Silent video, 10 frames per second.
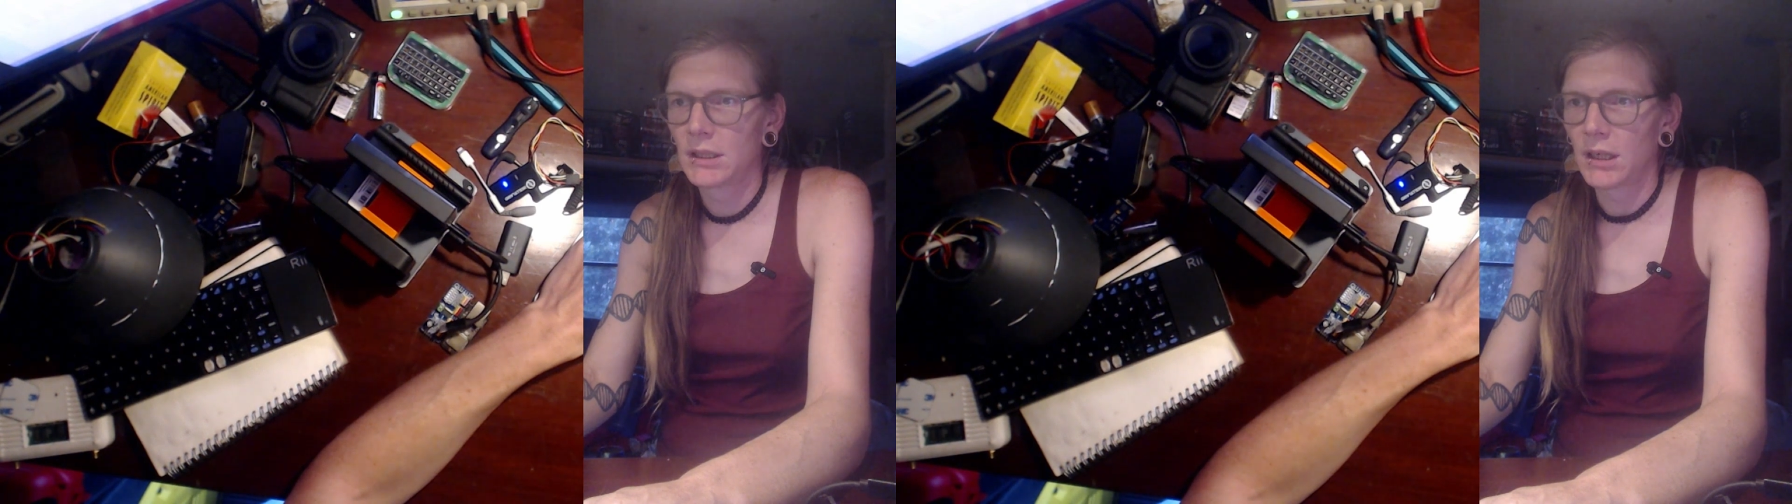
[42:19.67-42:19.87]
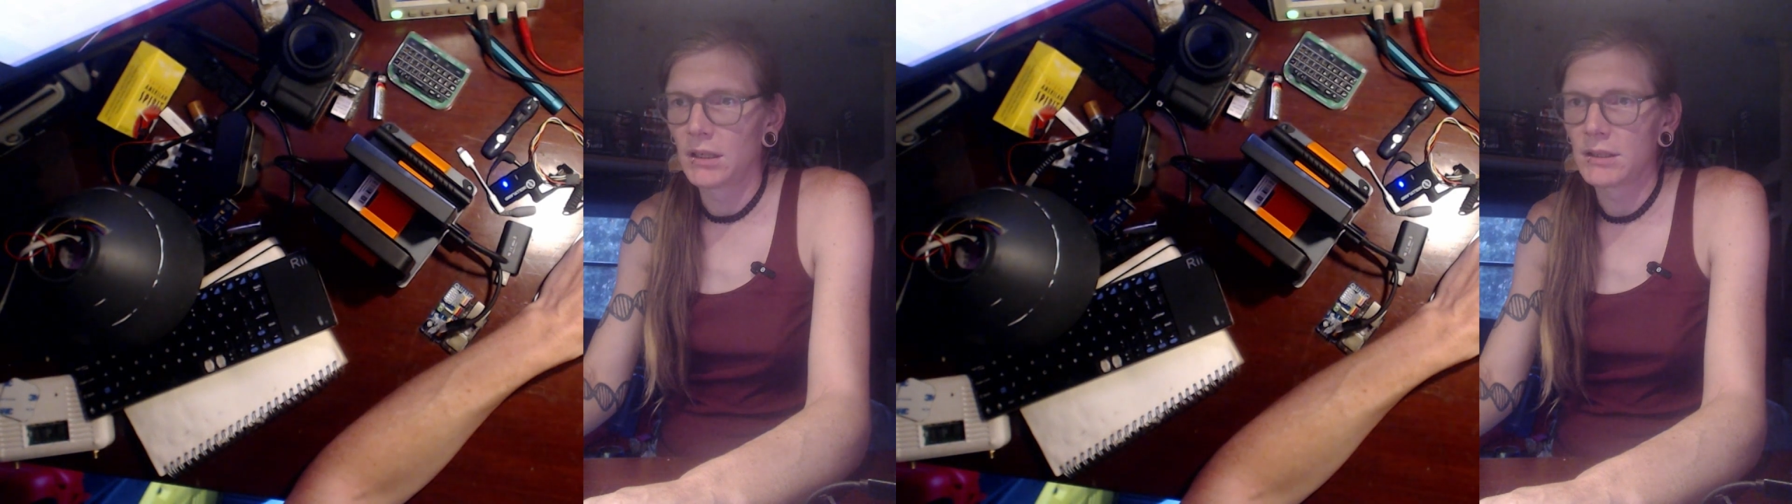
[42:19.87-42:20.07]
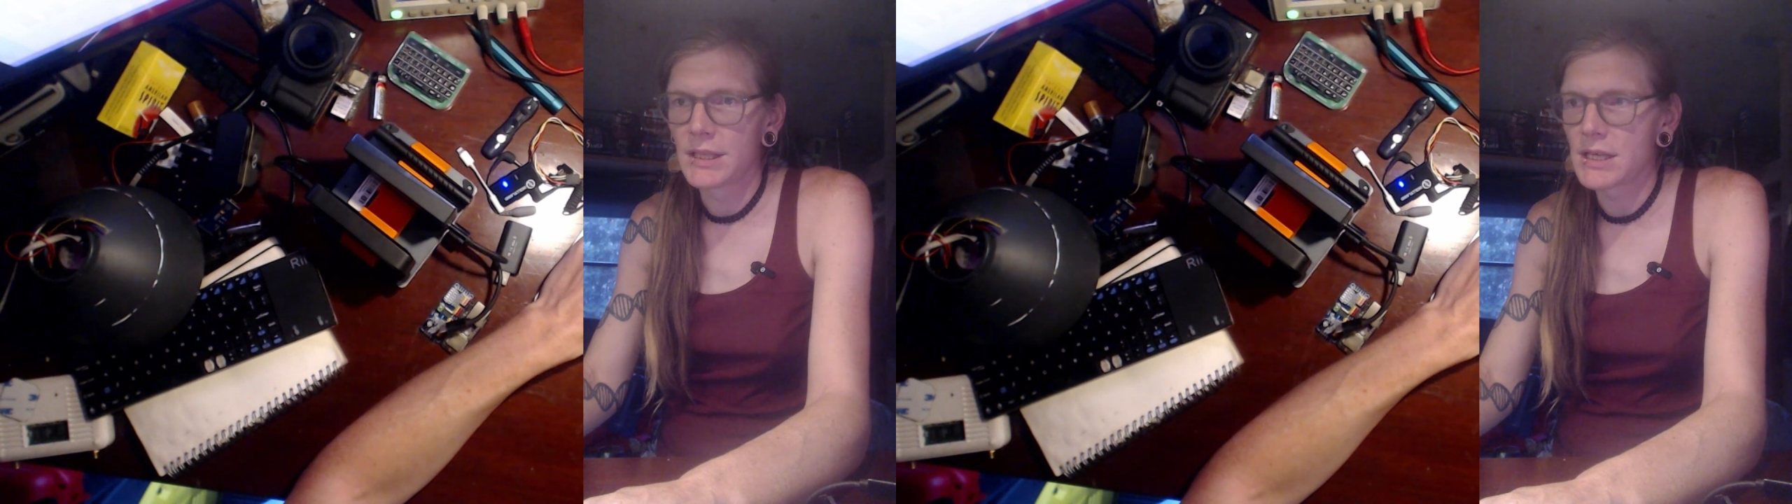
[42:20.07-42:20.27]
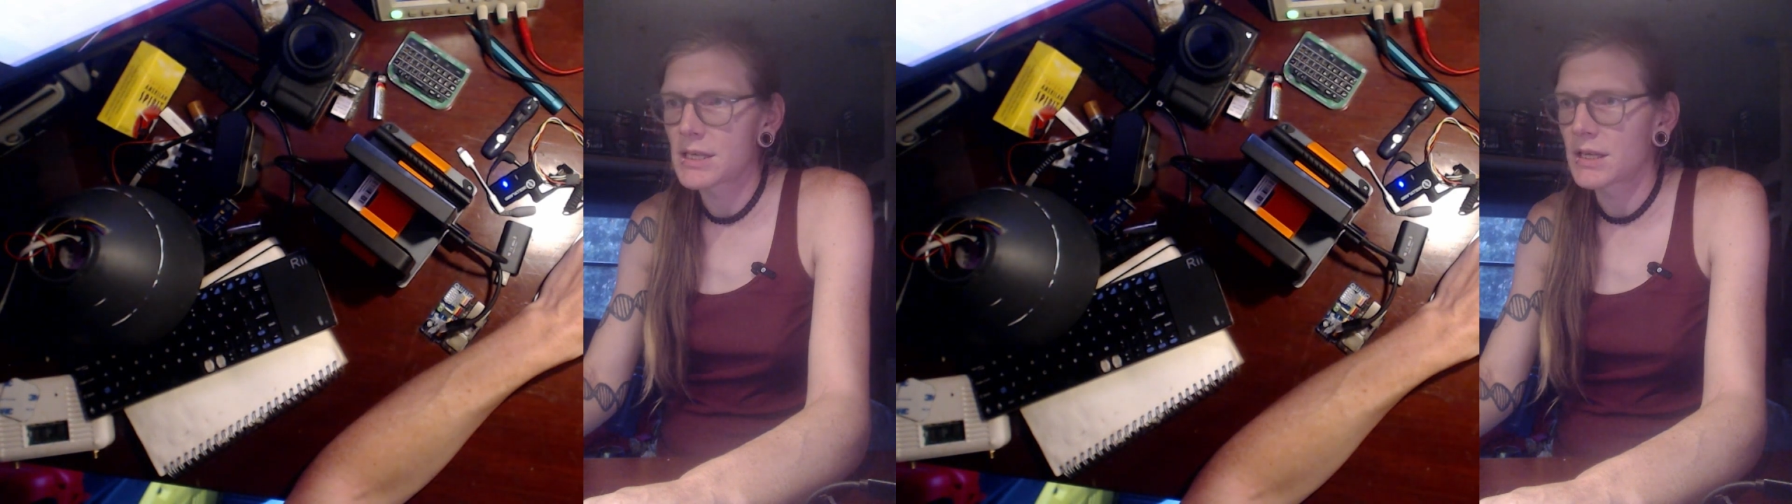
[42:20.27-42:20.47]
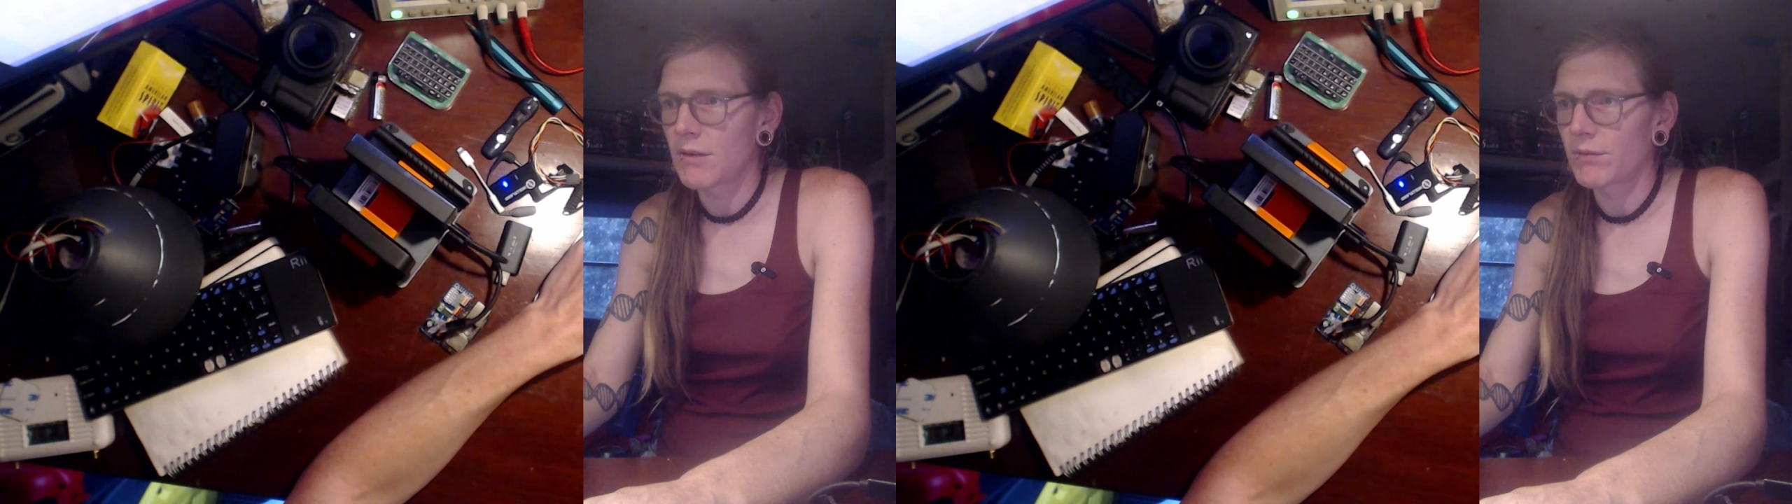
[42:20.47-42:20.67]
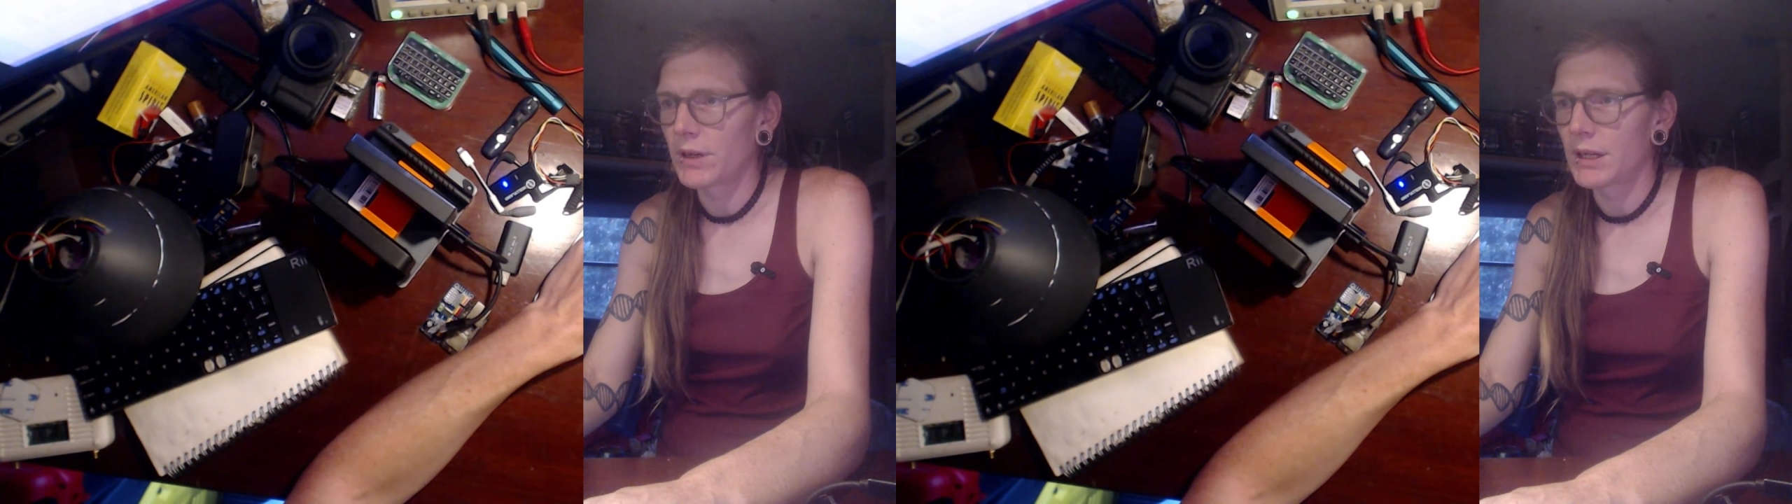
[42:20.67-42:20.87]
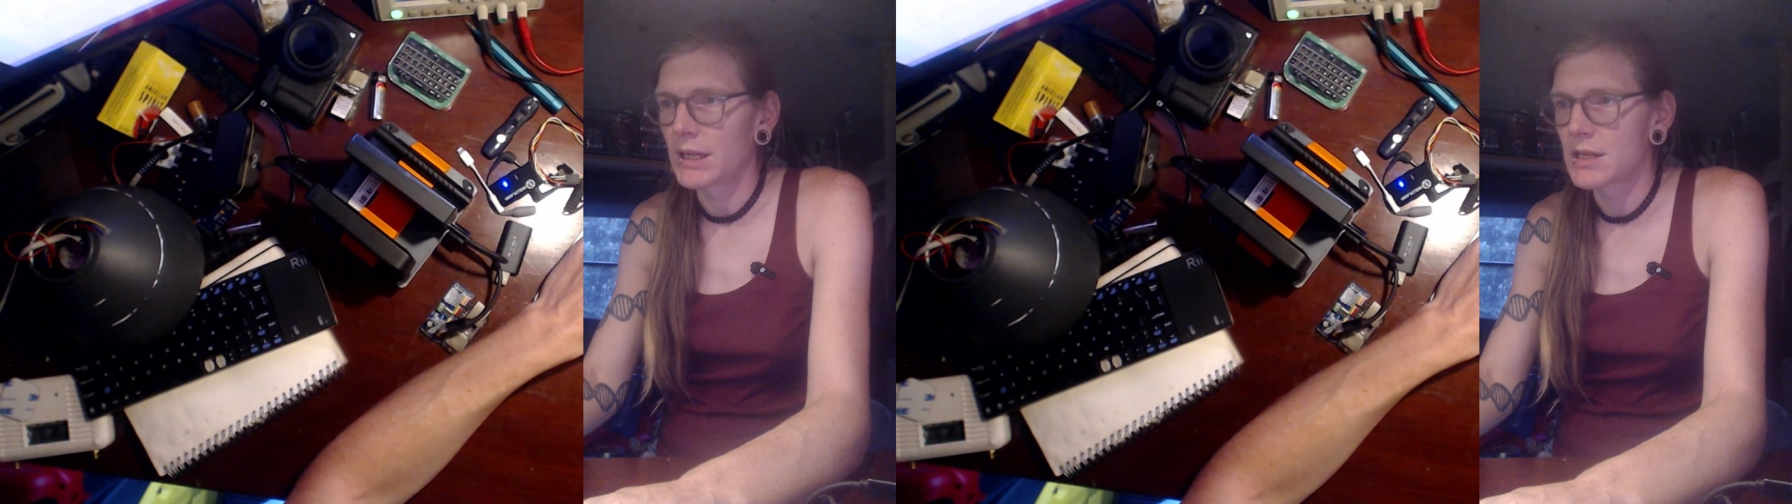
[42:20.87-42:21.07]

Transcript: of this stuff running.